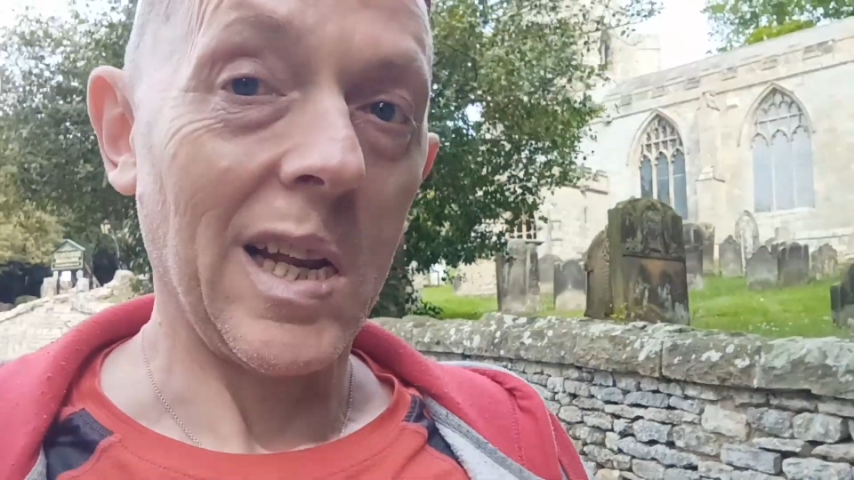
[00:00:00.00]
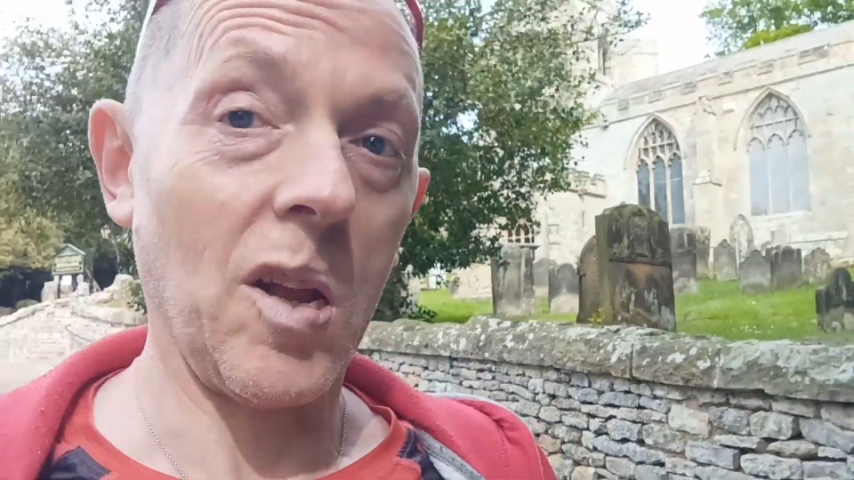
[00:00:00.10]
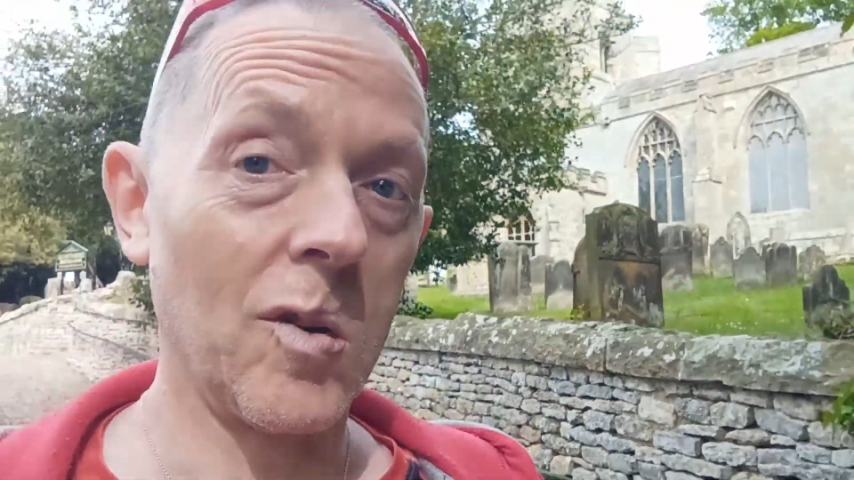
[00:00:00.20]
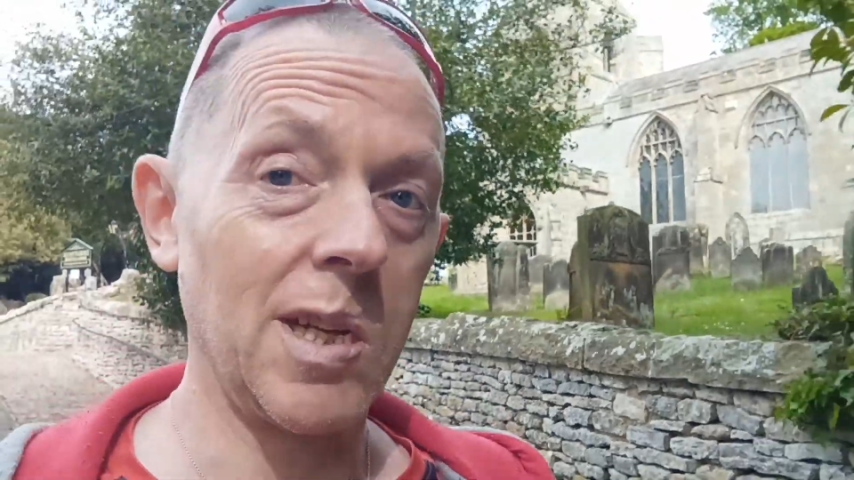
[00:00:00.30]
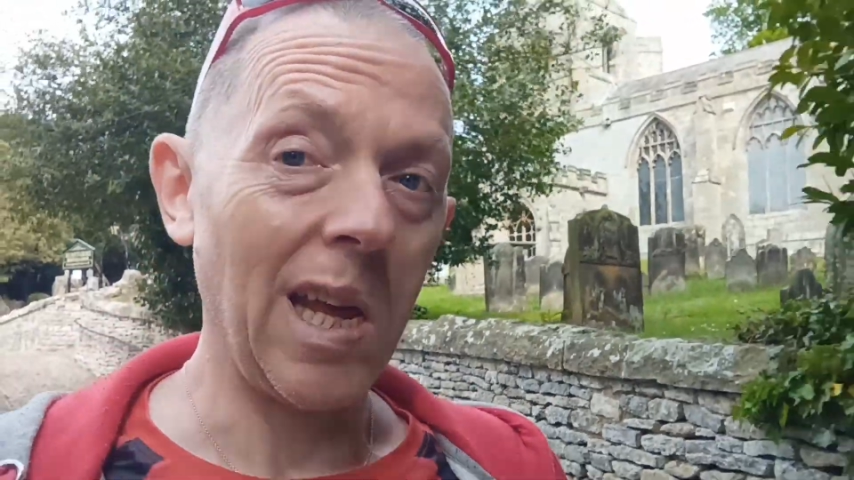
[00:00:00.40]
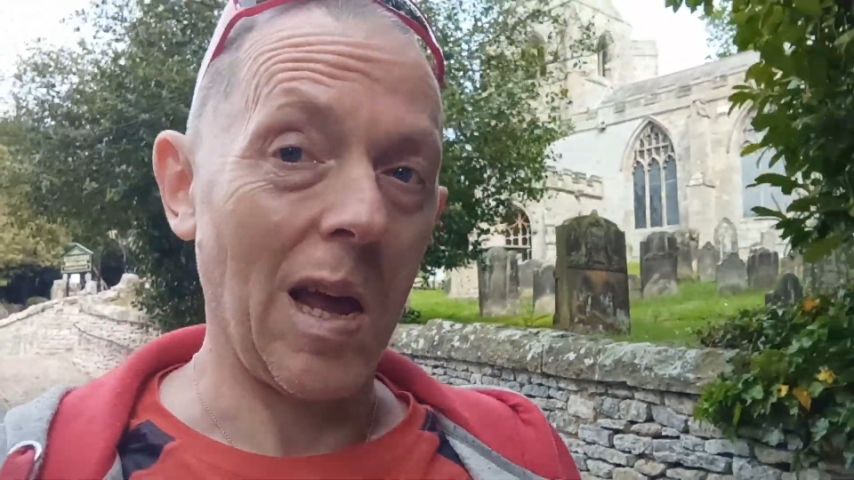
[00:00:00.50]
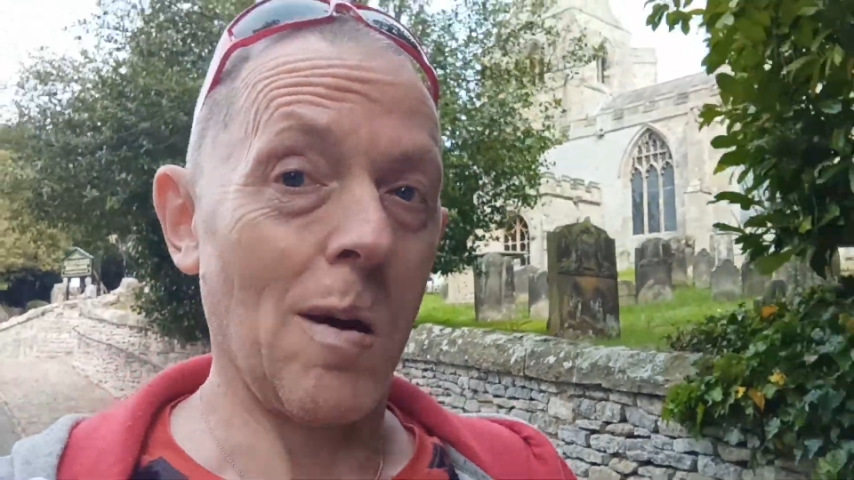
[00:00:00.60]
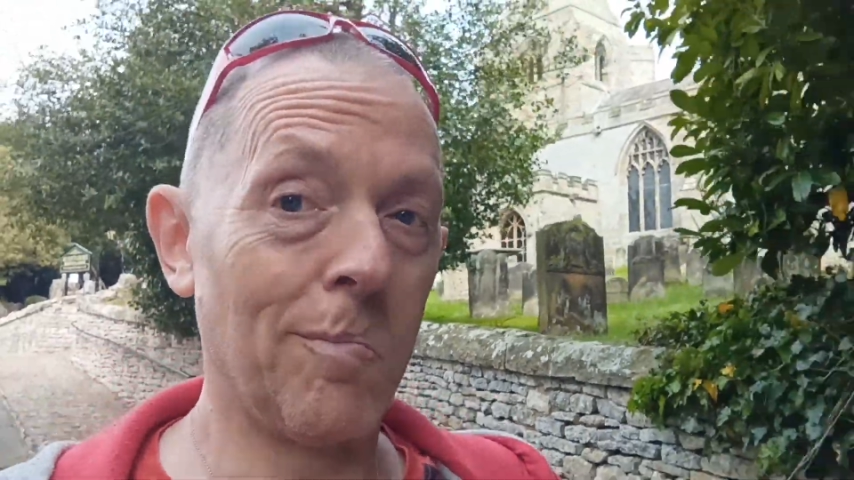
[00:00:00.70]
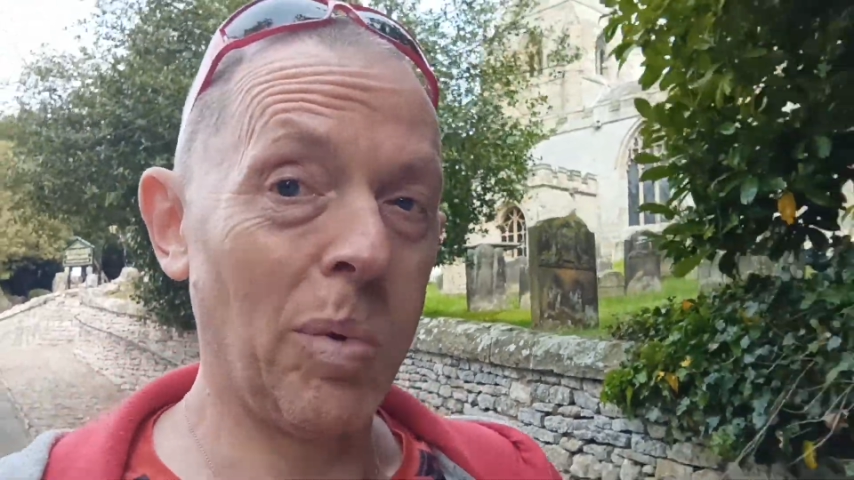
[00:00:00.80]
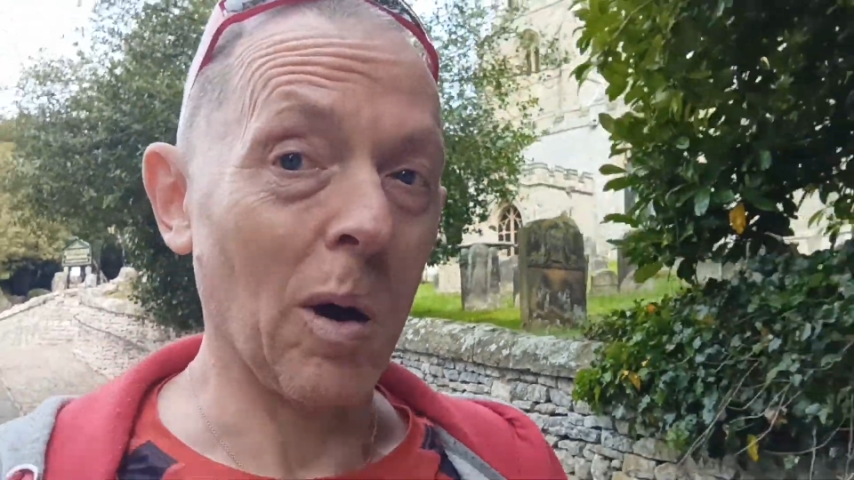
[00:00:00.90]
it, logged it,
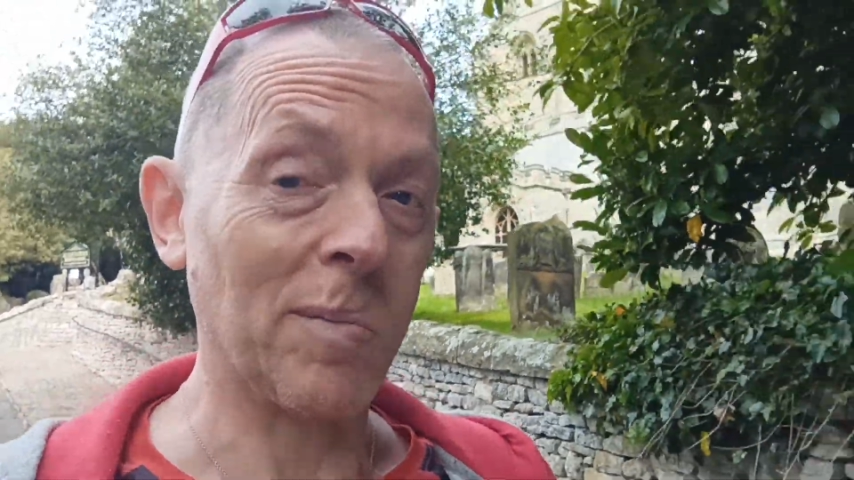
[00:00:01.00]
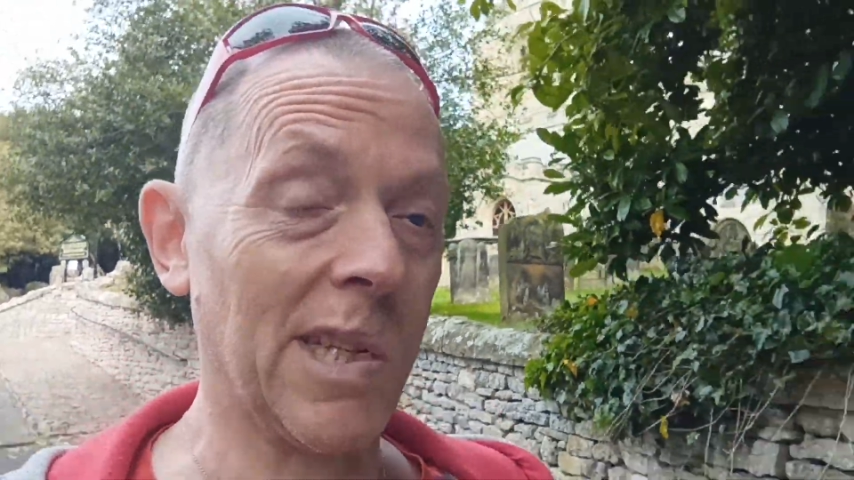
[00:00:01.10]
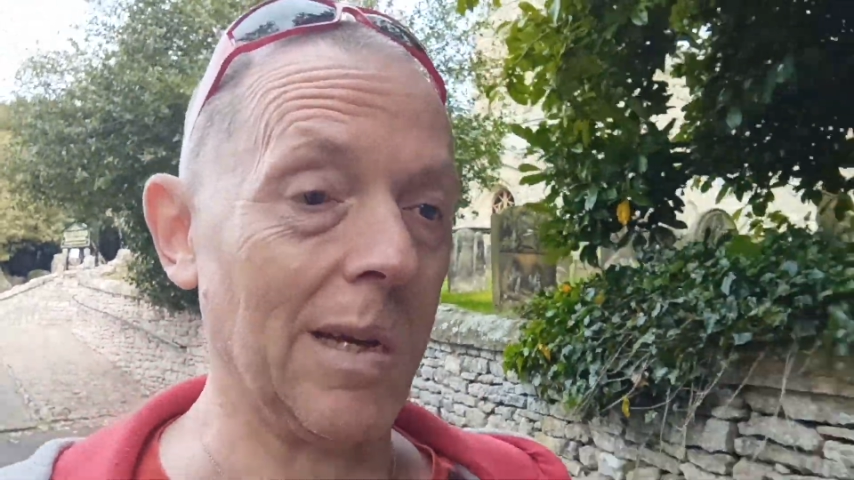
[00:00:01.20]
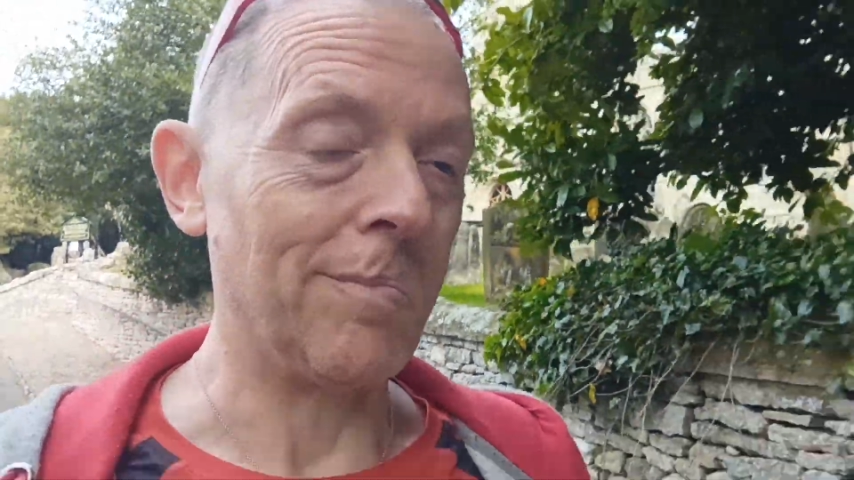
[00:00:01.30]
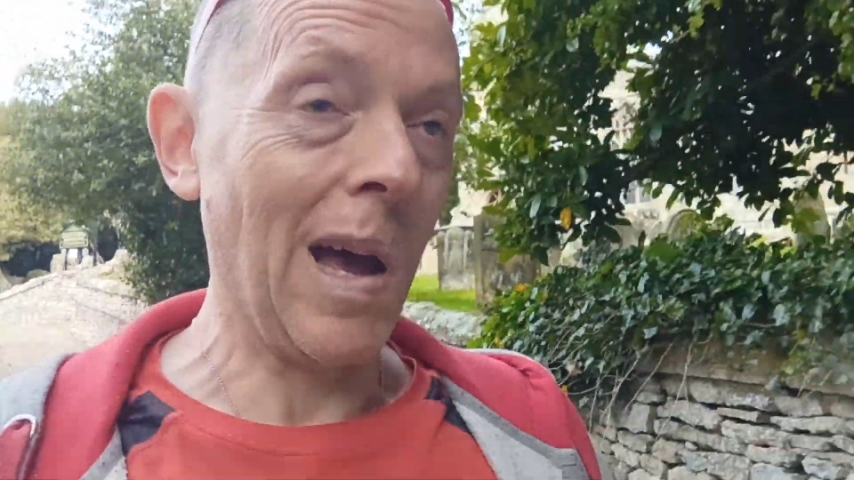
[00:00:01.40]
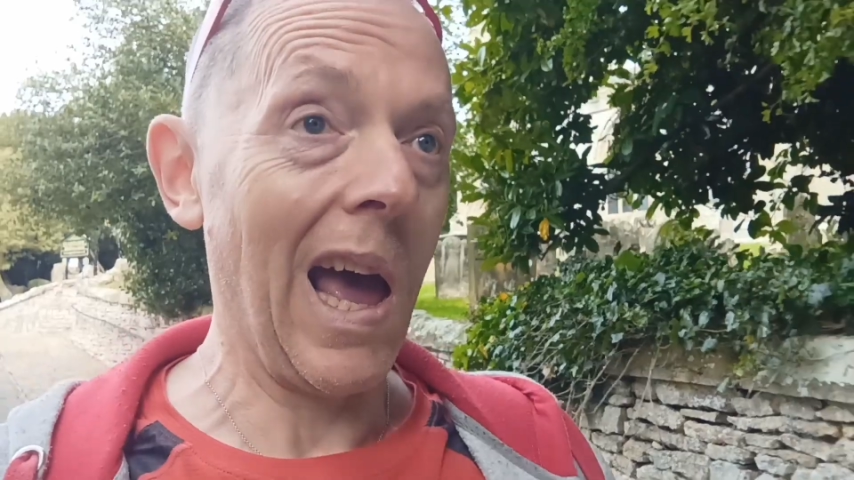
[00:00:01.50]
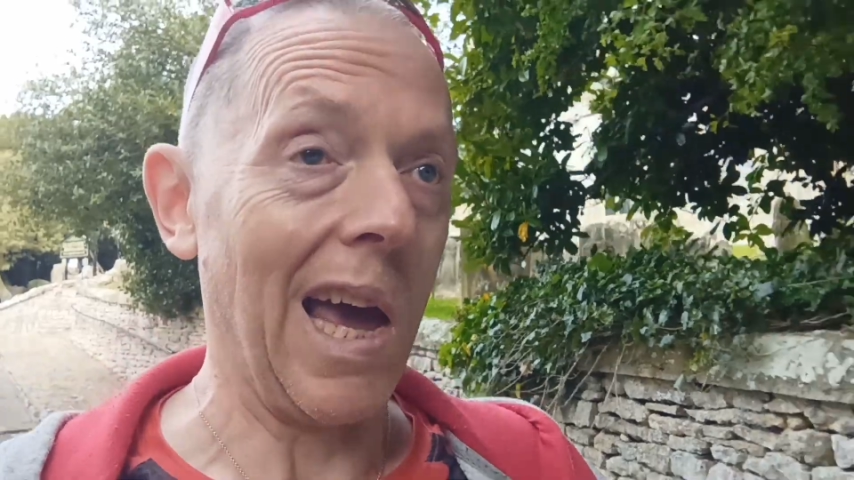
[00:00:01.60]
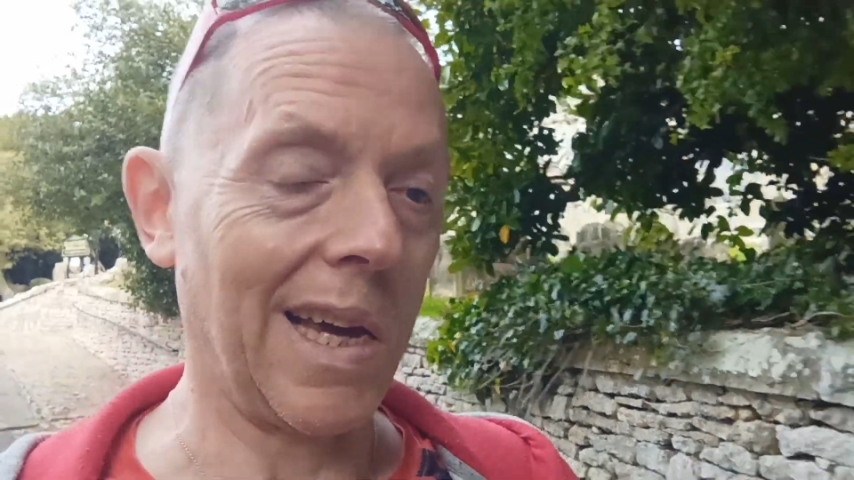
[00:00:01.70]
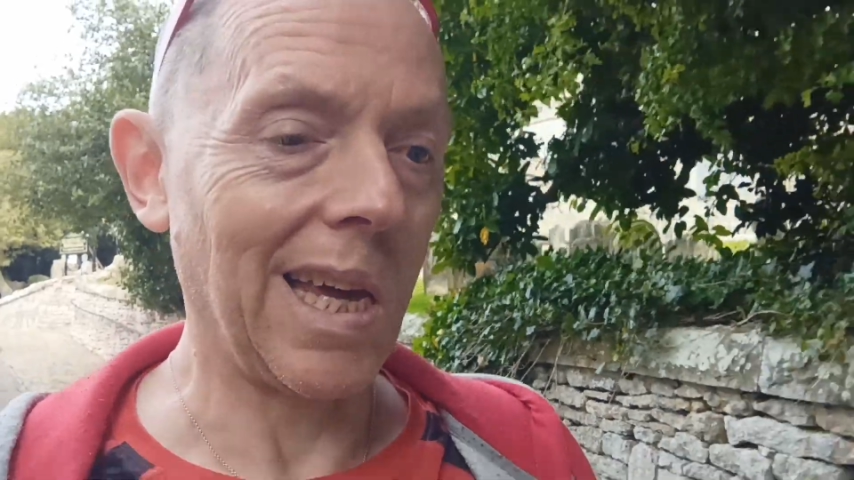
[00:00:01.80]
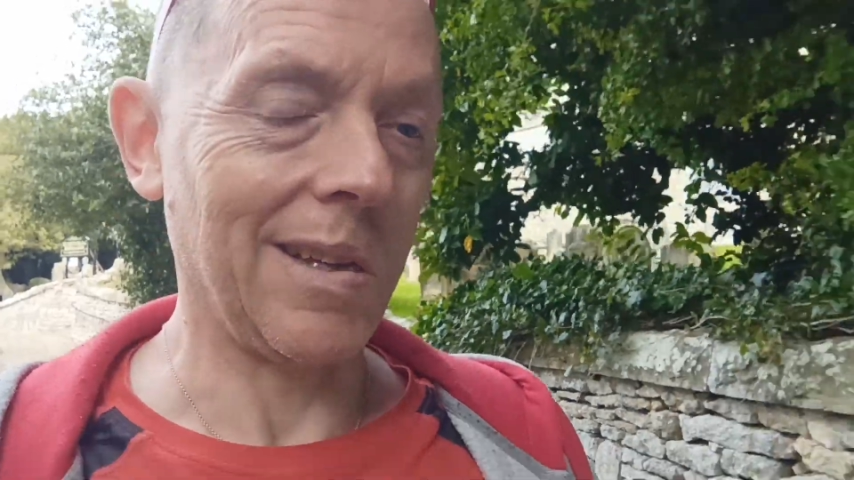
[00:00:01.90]
popped it
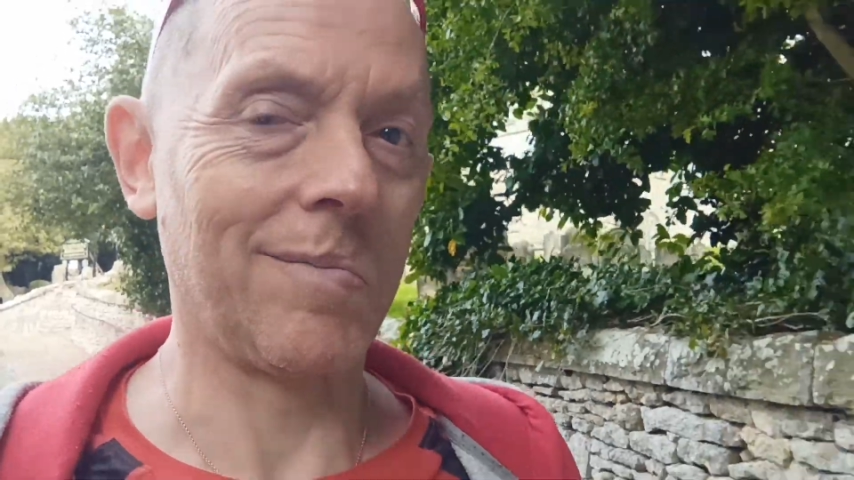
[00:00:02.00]
back.